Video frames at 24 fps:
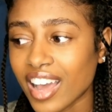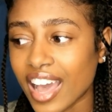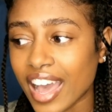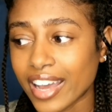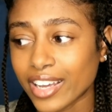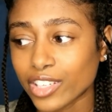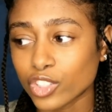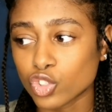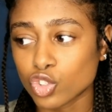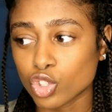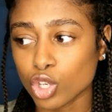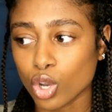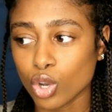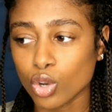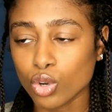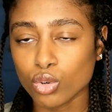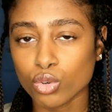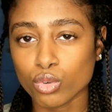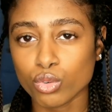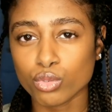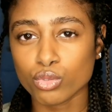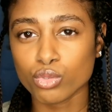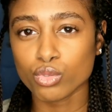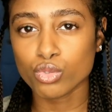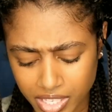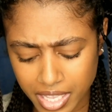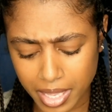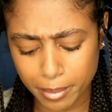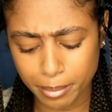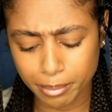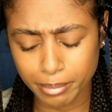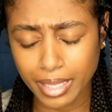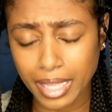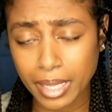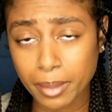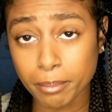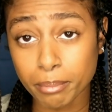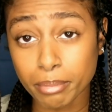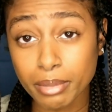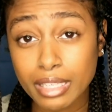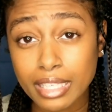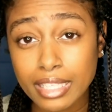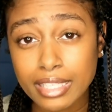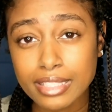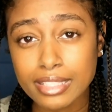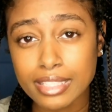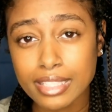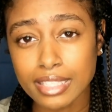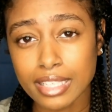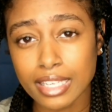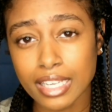I chose, it like blended